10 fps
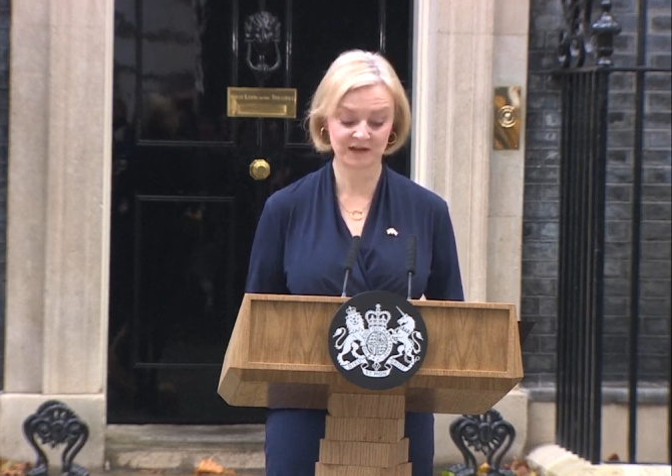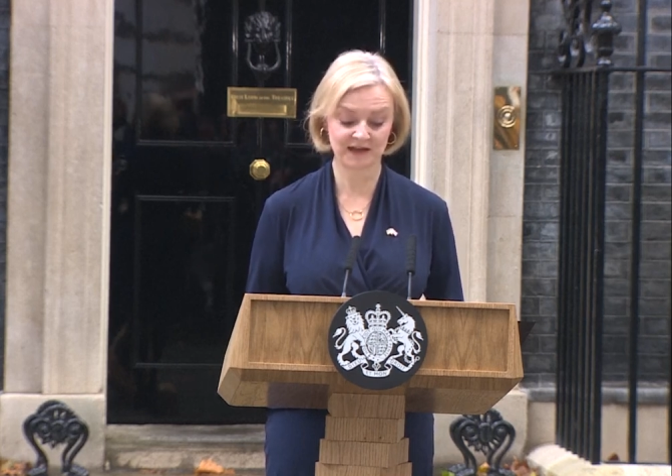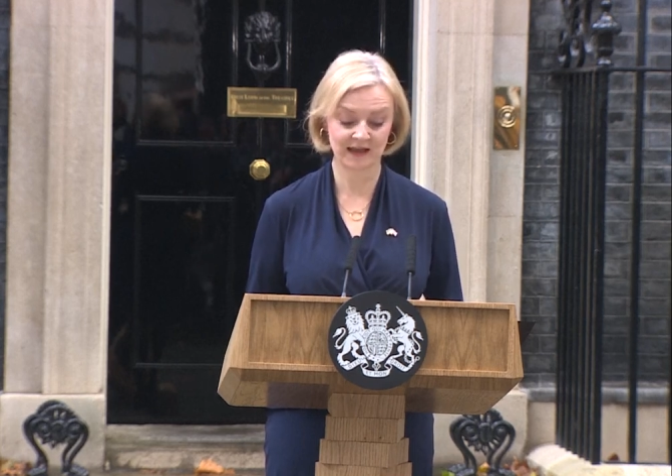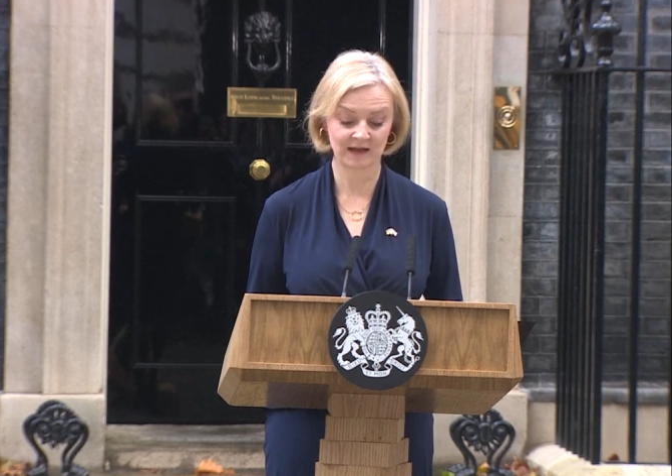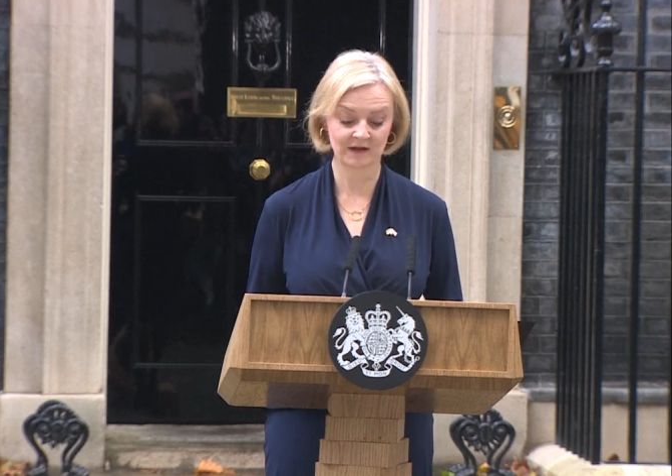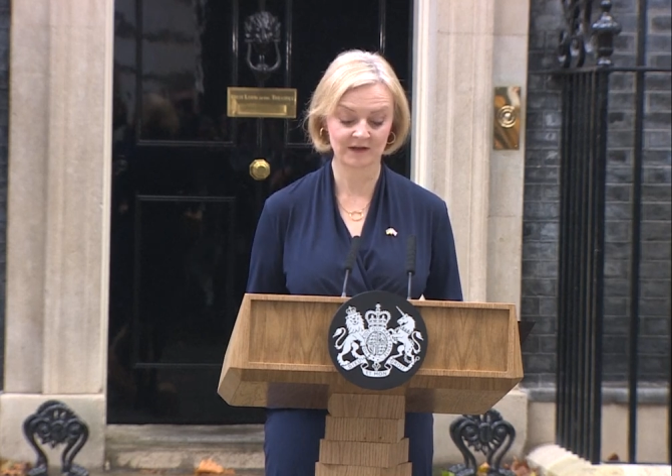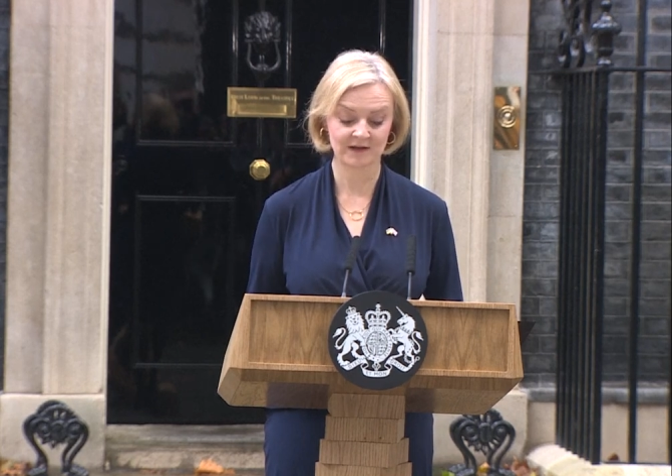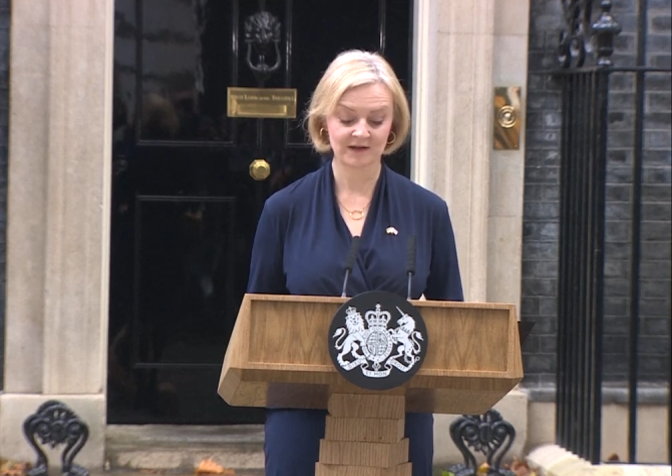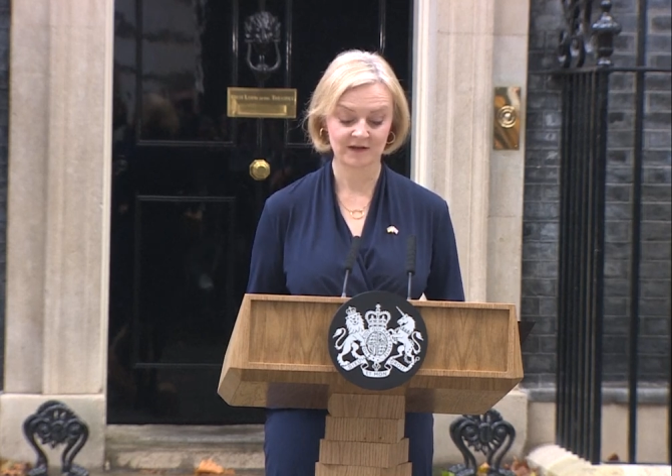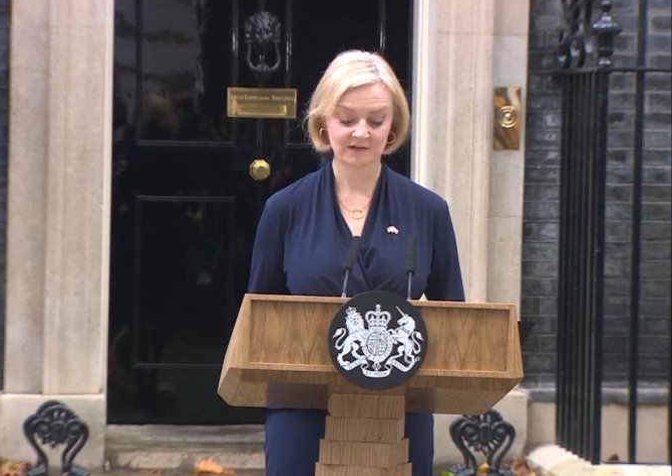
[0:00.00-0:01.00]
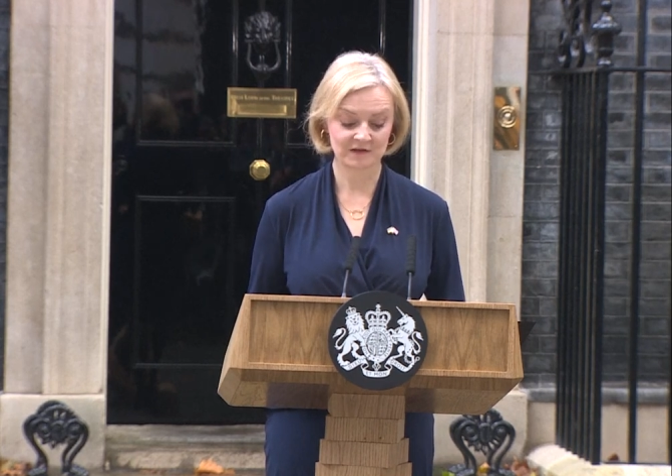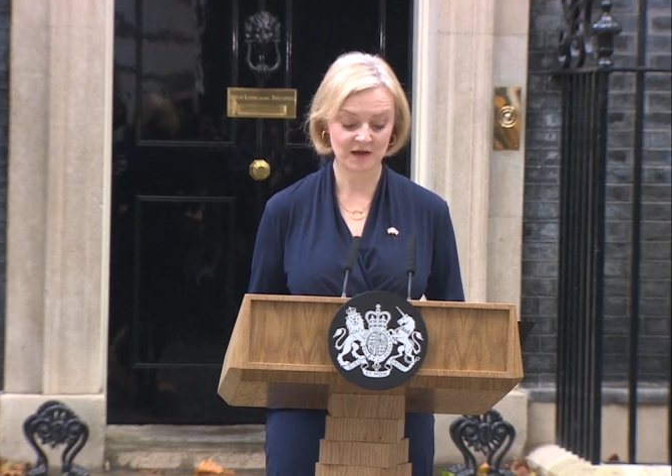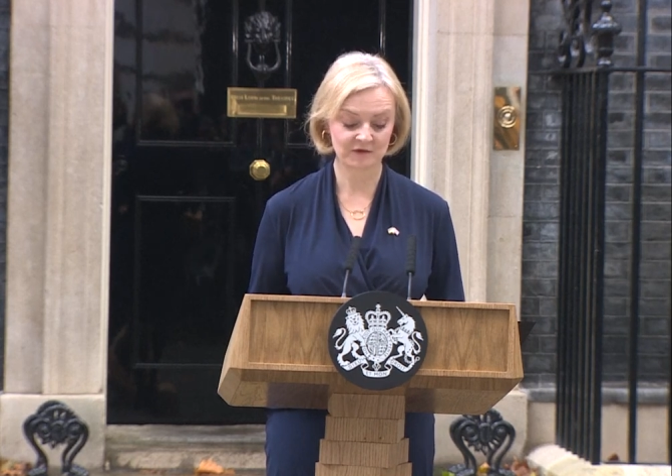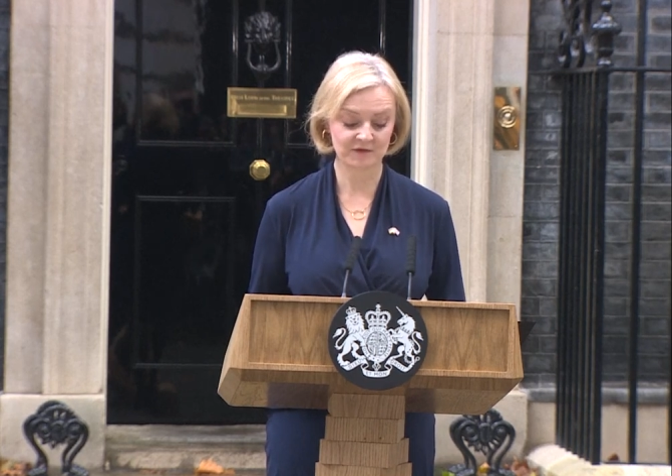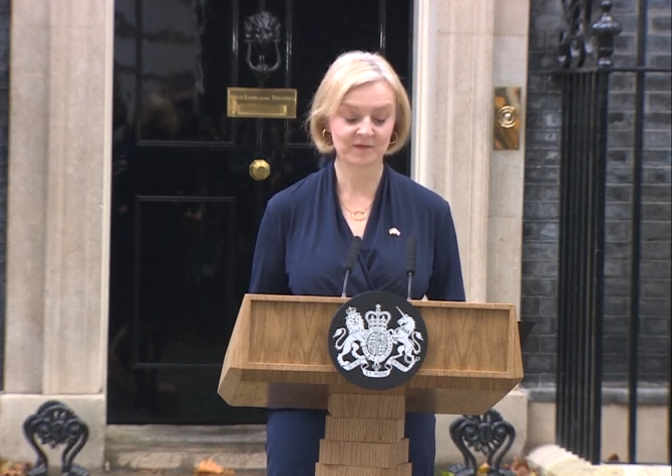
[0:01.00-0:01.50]
the King to
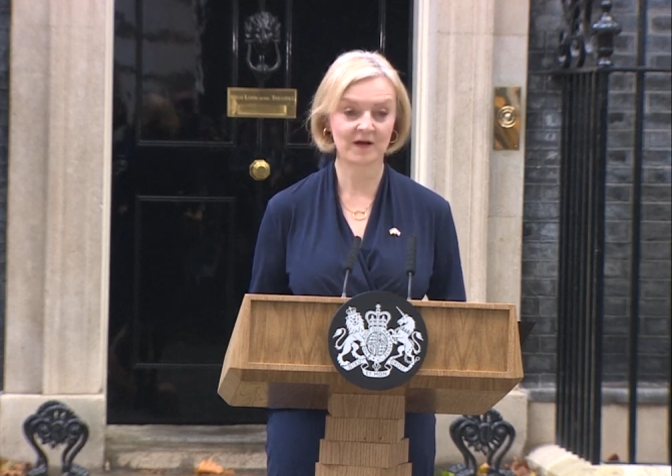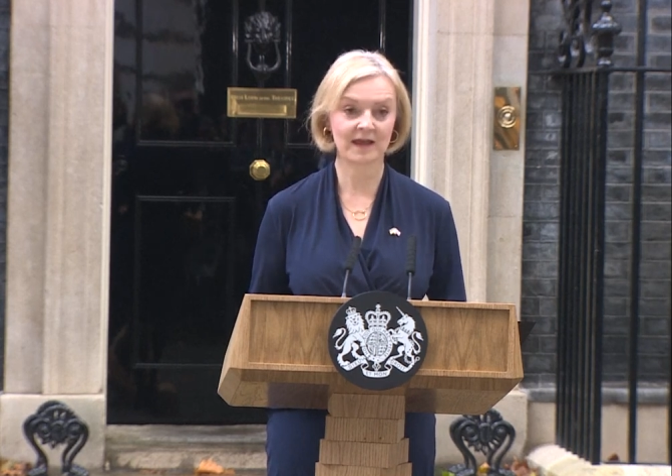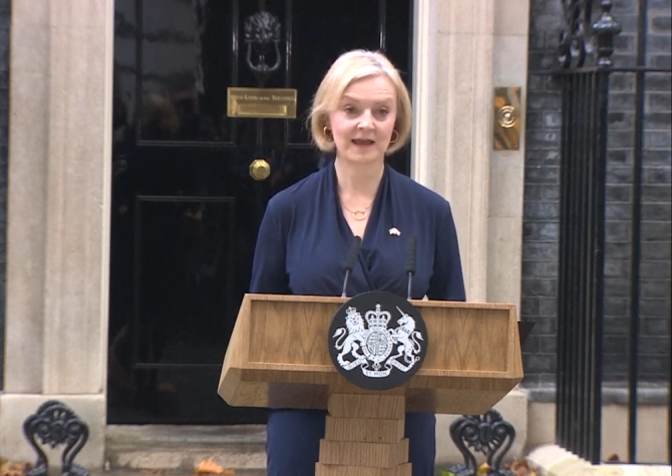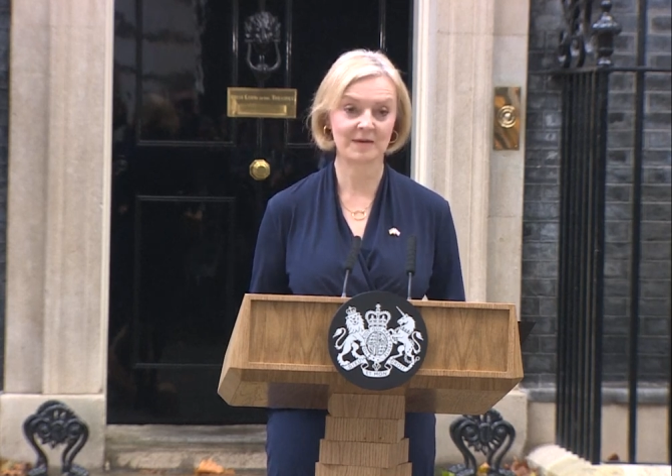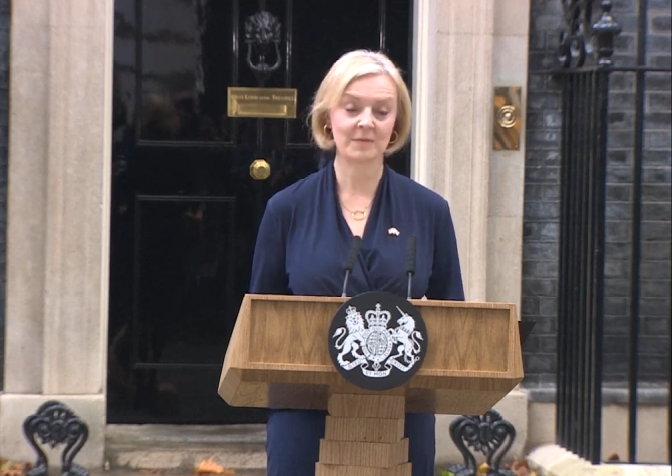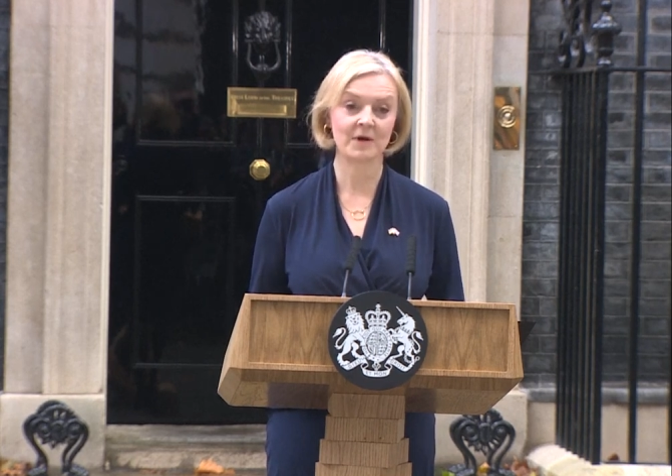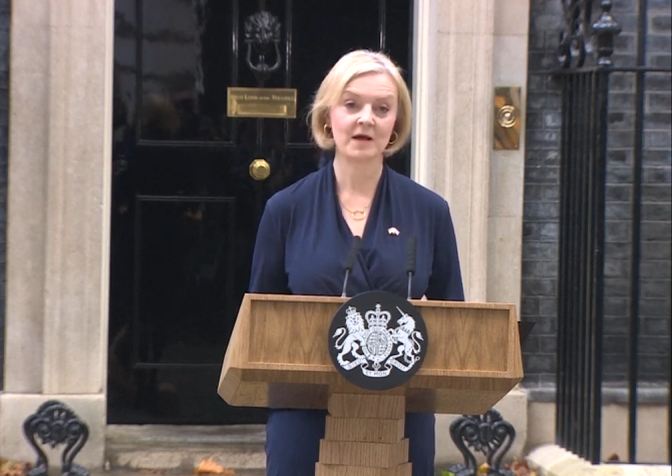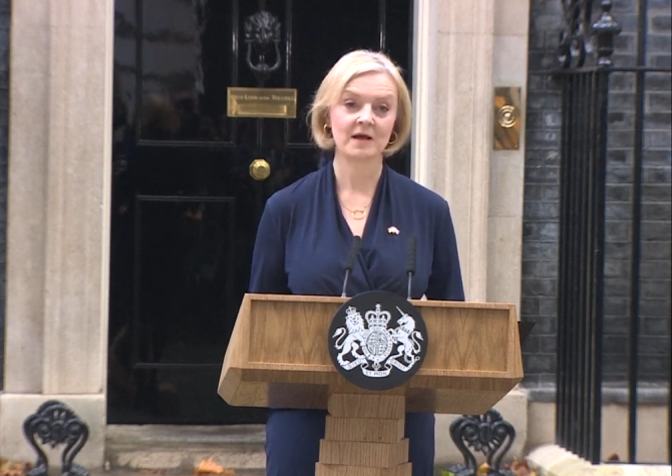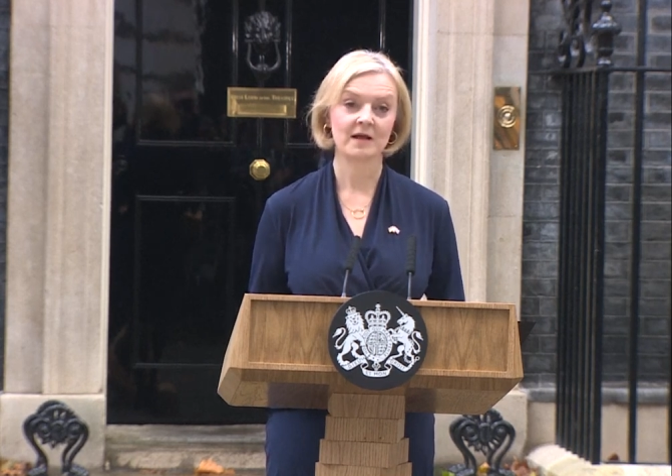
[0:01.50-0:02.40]
notify him